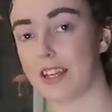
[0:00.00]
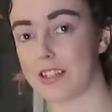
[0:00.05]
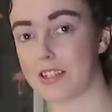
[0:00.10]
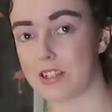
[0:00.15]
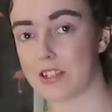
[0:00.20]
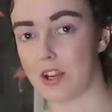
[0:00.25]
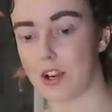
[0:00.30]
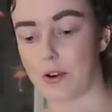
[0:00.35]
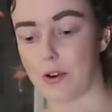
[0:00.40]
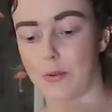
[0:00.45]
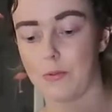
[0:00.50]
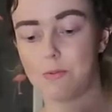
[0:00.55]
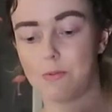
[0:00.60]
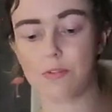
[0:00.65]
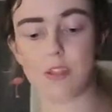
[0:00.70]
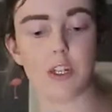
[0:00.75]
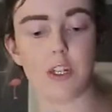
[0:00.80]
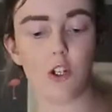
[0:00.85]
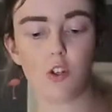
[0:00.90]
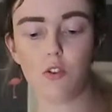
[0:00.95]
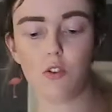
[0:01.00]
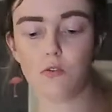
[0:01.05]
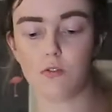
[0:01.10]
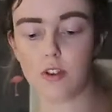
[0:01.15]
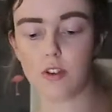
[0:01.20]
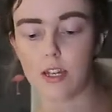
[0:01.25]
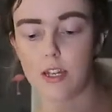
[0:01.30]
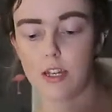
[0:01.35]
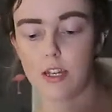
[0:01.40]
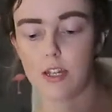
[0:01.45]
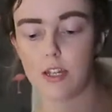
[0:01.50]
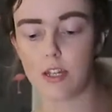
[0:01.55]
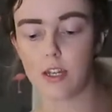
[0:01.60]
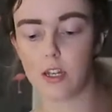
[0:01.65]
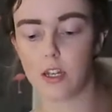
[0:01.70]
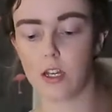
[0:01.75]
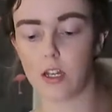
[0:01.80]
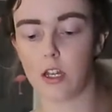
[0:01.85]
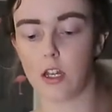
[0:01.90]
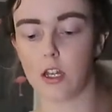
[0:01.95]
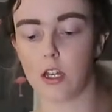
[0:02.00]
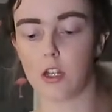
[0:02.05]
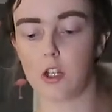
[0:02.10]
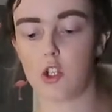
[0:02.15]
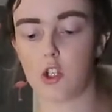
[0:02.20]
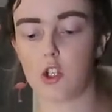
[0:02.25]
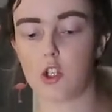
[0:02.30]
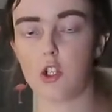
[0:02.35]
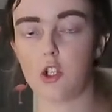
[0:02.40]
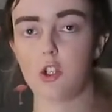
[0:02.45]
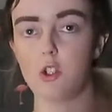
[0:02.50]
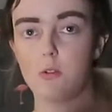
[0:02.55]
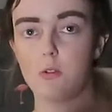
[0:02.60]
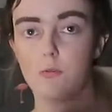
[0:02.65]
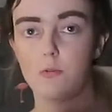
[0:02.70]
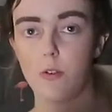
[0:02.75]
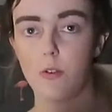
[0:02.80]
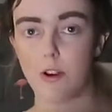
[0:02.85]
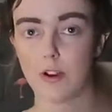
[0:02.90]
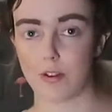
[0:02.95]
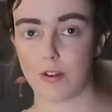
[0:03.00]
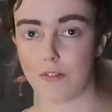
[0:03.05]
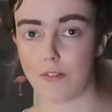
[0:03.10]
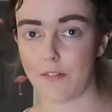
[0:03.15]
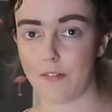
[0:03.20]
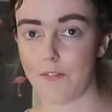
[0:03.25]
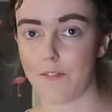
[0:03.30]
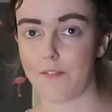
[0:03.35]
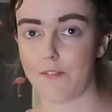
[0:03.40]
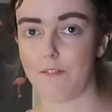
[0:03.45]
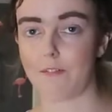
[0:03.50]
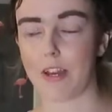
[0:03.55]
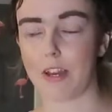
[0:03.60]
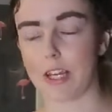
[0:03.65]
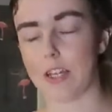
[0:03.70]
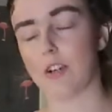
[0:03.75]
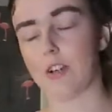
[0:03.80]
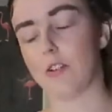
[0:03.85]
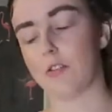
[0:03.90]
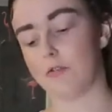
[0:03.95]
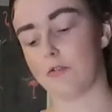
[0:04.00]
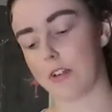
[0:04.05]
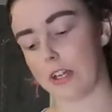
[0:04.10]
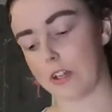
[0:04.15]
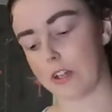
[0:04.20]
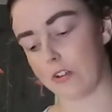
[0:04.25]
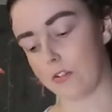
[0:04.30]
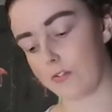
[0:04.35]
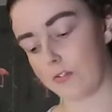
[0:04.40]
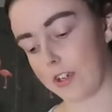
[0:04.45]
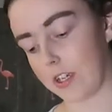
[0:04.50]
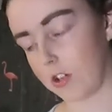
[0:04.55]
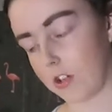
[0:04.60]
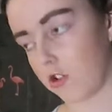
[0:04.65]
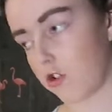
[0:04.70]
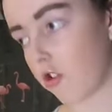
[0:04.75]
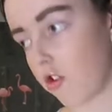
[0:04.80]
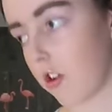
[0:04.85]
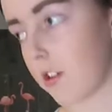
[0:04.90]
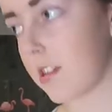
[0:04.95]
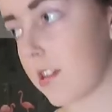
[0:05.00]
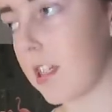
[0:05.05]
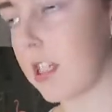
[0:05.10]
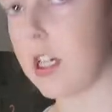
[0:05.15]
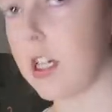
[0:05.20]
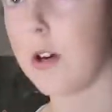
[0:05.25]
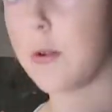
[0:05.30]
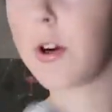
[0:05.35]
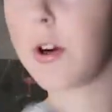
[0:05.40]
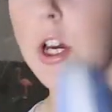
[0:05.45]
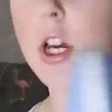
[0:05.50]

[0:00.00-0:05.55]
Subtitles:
so they should fit. Just fingers crossed they do.